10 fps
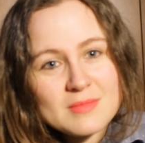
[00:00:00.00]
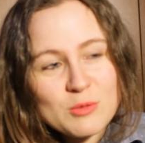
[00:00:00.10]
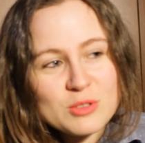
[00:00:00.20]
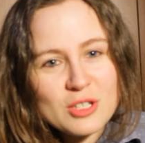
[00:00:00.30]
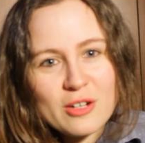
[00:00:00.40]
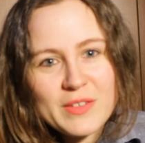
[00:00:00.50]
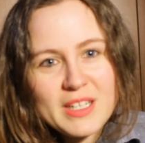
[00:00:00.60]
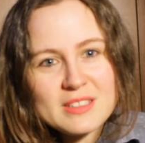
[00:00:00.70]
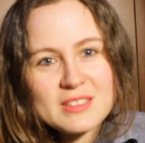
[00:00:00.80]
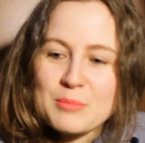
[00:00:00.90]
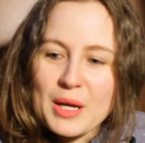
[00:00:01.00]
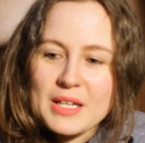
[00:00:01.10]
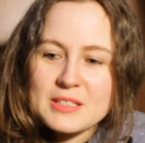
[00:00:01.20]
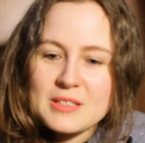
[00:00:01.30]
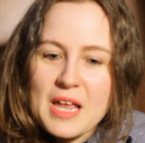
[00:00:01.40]
resolve it,
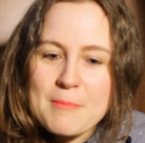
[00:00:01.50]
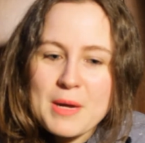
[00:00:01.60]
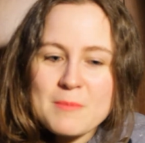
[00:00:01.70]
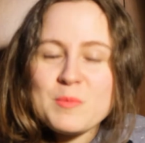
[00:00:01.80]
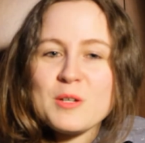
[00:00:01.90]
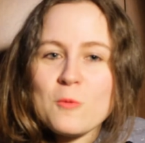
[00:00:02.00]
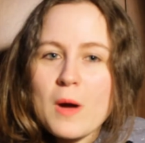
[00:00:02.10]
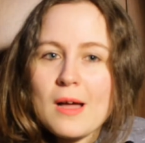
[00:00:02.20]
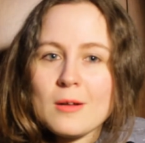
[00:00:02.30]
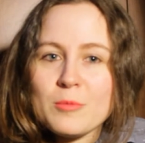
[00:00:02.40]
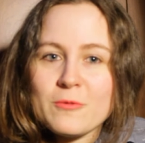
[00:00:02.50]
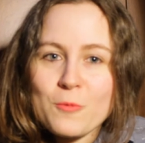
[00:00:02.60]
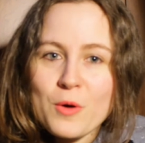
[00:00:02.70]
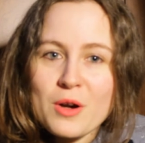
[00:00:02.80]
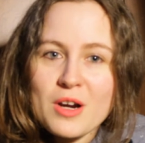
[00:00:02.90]
but it might be a while
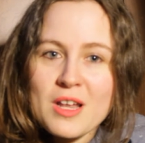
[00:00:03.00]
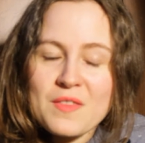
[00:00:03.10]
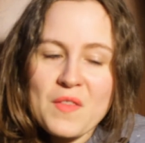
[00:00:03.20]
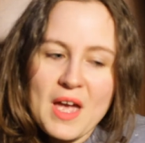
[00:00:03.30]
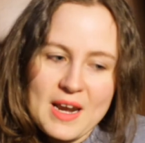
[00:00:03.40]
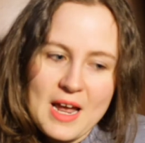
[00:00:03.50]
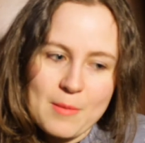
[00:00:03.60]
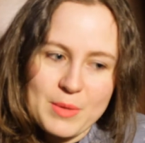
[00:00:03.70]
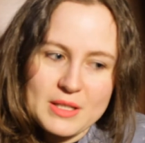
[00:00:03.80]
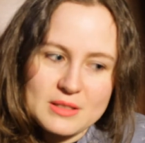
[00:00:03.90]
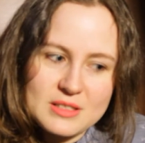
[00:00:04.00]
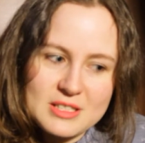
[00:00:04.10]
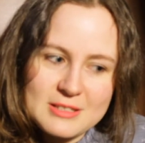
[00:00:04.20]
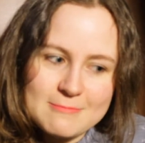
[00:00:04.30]
before that happens.